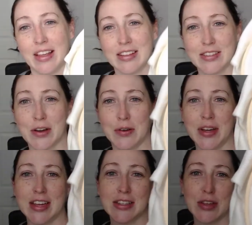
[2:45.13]
So
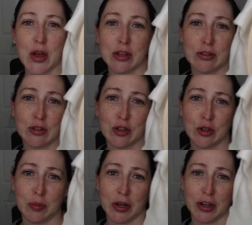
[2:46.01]
it's
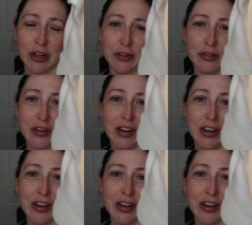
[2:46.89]
super cute.